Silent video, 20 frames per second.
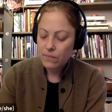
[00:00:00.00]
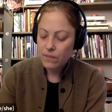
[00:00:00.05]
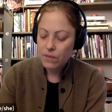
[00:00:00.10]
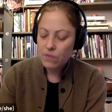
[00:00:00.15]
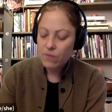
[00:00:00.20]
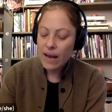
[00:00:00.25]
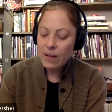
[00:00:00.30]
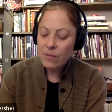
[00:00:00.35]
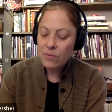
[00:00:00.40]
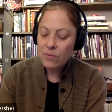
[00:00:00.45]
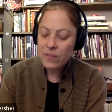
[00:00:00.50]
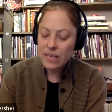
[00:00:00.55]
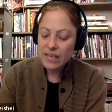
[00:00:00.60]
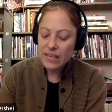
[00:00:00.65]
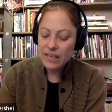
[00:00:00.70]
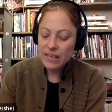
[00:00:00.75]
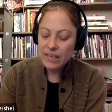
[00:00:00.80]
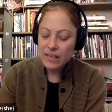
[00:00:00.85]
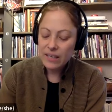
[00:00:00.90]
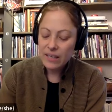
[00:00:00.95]
Around
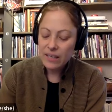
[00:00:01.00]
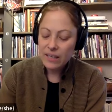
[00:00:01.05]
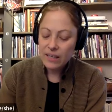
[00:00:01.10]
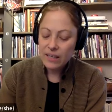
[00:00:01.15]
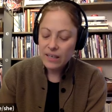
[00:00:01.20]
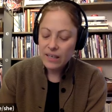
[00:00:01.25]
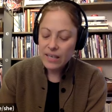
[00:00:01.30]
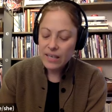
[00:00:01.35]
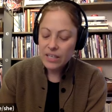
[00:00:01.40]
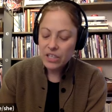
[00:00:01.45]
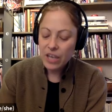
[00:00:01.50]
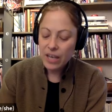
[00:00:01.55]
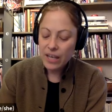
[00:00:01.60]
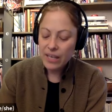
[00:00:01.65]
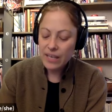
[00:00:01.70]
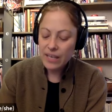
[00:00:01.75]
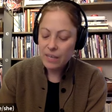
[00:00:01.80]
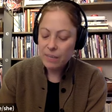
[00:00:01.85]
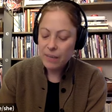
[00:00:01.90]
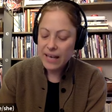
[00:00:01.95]
then,
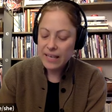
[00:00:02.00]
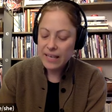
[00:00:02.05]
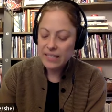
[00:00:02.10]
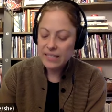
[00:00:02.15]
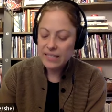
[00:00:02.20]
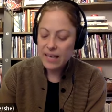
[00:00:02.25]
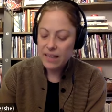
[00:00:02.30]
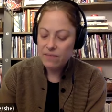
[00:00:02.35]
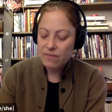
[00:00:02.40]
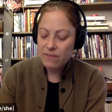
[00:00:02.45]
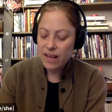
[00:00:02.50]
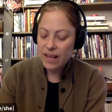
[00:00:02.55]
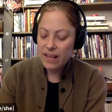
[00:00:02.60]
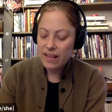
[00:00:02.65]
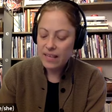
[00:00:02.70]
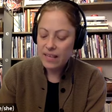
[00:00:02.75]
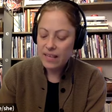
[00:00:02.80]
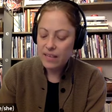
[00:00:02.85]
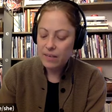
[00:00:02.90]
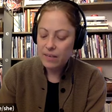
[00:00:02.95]
hitchhiking past Death
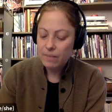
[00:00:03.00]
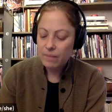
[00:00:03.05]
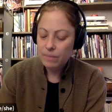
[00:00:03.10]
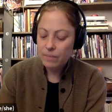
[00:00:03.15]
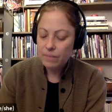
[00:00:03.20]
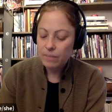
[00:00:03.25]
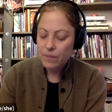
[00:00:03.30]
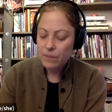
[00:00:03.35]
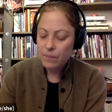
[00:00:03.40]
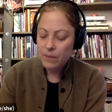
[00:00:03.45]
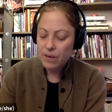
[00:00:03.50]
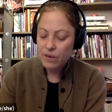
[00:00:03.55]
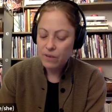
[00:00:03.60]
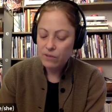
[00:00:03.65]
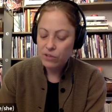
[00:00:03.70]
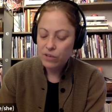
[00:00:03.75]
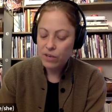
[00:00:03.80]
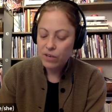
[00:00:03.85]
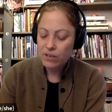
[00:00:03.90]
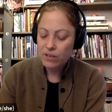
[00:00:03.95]
Valley, a pair of
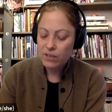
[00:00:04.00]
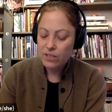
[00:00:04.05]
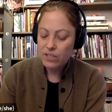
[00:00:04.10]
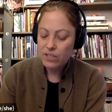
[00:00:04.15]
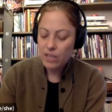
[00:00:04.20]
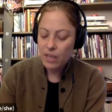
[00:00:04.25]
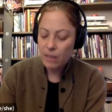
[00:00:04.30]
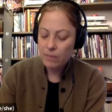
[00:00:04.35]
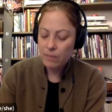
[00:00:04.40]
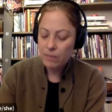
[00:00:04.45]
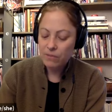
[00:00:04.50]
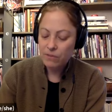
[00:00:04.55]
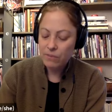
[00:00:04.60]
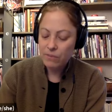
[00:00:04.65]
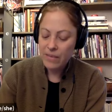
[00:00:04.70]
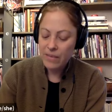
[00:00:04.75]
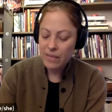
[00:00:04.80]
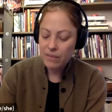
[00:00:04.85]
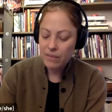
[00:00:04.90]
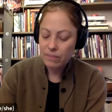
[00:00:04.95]
truckers stopped for
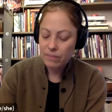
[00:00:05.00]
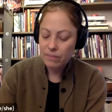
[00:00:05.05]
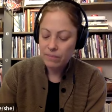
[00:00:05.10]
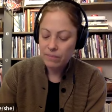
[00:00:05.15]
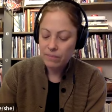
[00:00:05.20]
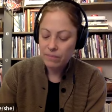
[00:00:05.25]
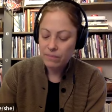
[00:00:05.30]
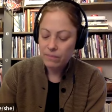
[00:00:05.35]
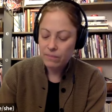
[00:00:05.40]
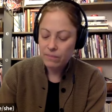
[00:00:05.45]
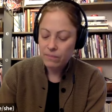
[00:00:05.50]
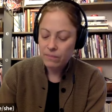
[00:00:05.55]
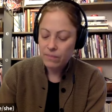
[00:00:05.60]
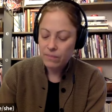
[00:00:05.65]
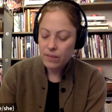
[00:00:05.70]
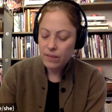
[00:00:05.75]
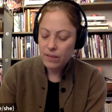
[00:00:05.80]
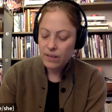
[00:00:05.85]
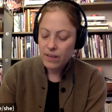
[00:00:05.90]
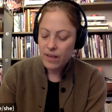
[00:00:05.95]
me.
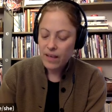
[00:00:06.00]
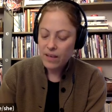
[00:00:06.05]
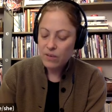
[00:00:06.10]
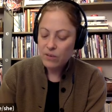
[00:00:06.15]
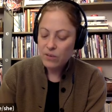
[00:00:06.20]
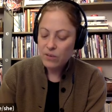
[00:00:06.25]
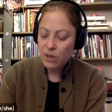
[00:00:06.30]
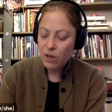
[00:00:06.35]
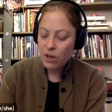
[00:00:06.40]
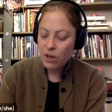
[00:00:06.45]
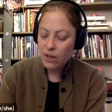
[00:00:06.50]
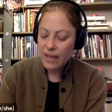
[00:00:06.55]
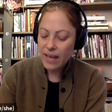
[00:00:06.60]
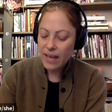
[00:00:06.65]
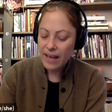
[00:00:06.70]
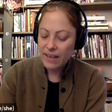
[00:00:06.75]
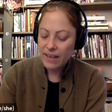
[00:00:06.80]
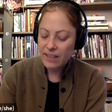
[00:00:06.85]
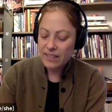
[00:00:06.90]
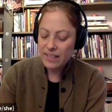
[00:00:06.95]
I used to haul
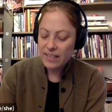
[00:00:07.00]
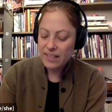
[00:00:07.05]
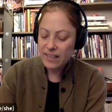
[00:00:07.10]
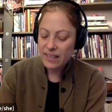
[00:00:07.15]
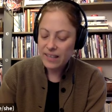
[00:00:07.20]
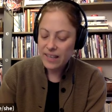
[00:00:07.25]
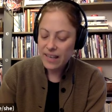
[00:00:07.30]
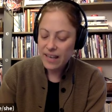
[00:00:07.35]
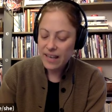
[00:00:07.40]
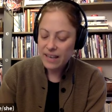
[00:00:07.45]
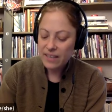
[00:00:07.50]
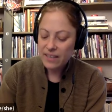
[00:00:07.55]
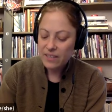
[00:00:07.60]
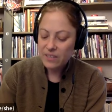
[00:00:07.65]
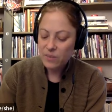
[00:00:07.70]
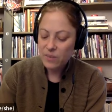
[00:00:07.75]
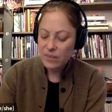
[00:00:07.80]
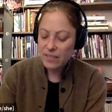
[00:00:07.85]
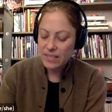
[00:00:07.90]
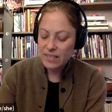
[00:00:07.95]
cattle to
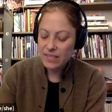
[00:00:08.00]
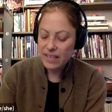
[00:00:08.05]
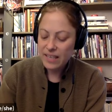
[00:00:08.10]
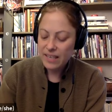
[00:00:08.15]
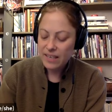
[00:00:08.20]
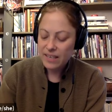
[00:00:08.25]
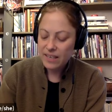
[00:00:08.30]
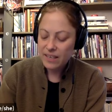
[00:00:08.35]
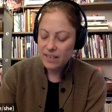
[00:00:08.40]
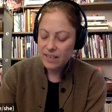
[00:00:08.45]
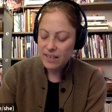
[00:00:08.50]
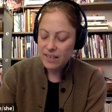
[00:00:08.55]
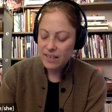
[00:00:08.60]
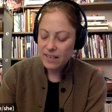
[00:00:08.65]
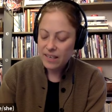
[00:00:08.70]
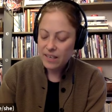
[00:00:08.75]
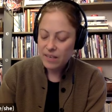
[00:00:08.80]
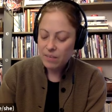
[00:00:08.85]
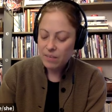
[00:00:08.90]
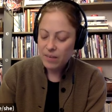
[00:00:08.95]
LAX, one said,
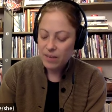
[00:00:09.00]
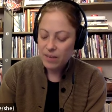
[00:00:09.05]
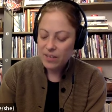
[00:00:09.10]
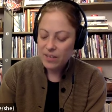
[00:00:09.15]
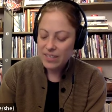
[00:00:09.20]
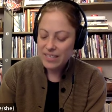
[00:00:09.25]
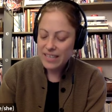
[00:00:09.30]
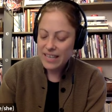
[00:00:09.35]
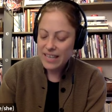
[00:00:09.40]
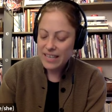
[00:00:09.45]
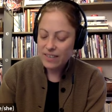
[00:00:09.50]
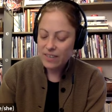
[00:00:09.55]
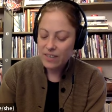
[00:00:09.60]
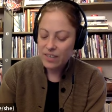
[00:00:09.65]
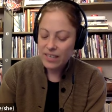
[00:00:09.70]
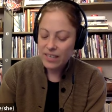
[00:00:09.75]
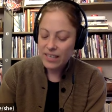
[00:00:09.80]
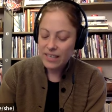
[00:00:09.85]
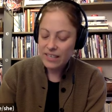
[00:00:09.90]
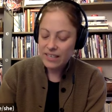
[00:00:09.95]
but I couldn't take
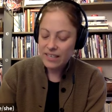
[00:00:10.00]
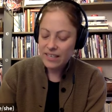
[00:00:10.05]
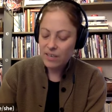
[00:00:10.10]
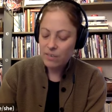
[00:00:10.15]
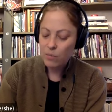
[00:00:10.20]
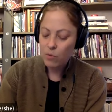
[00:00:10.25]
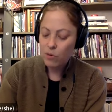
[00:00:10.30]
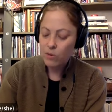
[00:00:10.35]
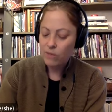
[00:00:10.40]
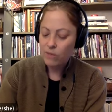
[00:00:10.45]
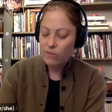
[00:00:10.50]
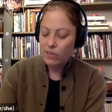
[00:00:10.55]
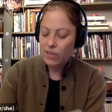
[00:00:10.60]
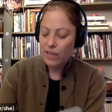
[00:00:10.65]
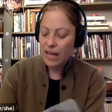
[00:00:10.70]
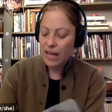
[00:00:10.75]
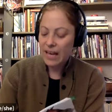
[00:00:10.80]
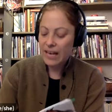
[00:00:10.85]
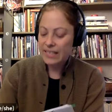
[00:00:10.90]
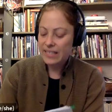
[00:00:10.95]
looking into their mournful
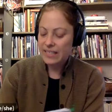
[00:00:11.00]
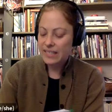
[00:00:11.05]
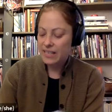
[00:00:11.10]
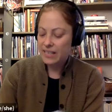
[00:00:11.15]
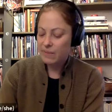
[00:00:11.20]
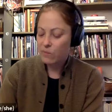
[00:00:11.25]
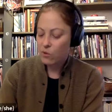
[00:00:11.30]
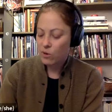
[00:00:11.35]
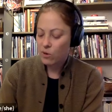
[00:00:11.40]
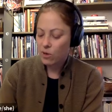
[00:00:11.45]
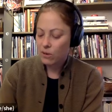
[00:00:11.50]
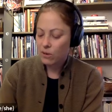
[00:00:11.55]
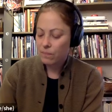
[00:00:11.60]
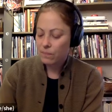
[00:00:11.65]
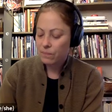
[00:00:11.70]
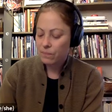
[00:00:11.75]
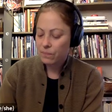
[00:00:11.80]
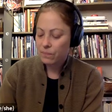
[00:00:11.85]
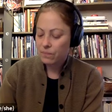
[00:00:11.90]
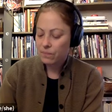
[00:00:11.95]
eyes anymore.
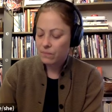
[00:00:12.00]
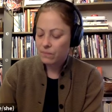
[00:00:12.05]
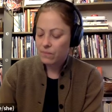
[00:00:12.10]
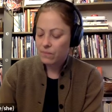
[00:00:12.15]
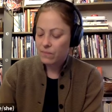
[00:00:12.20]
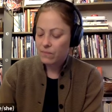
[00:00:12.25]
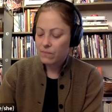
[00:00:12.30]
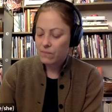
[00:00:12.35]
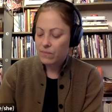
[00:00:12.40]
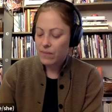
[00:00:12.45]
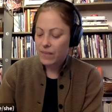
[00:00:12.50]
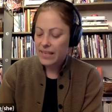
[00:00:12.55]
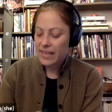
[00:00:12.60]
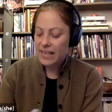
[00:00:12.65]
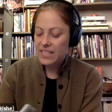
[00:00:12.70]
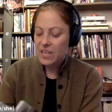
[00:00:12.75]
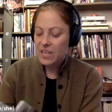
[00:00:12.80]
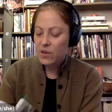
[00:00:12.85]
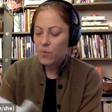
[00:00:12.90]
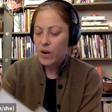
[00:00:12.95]
I
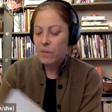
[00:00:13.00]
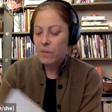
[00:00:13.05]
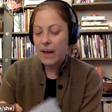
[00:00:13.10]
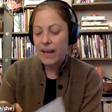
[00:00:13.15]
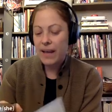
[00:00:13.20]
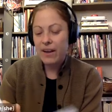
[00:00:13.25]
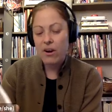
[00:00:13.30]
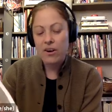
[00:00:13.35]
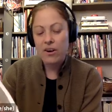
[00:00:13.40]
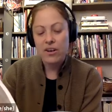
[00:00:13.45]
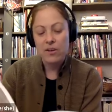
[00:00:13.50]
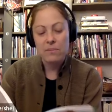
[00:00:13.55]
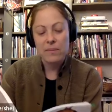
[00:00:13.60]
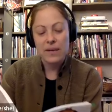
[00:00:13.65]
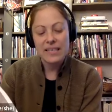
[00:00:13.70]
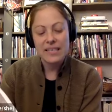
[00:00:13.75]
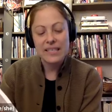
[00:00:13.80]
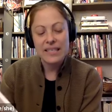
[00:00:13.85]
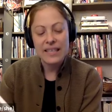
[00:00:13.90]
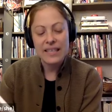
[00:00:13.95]
guess I wear my heart on
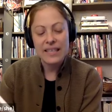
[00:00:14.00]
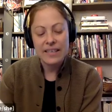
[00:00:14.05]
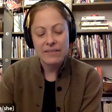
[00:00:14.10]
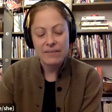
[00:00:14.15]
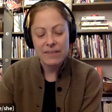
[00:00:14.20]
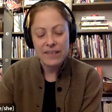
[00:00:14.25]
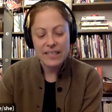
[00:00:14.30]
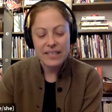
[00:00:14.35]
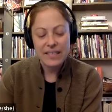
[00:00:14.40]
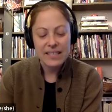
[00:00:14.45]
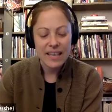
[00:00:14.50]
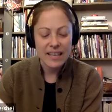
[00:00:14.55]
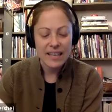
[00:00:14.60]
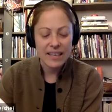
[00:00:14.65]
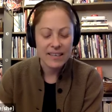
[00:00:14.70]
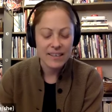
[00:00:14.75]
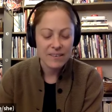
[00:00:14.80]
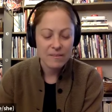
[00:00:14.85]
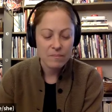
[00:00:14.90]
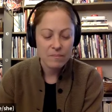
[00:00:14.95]
my sleeve, he
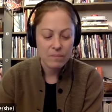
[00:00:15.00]
said,